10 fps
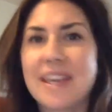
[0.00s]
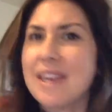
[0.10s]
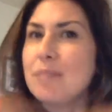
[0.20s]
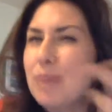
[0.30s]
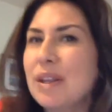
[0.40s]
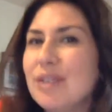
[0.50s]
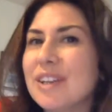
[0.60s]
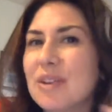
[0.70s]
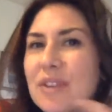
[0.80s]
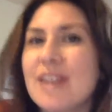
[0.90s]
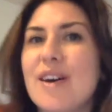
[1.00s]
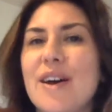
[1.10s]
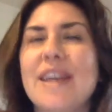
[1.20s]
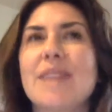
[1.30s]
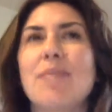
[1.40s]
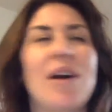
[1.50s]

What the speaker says: keep building on the learning, but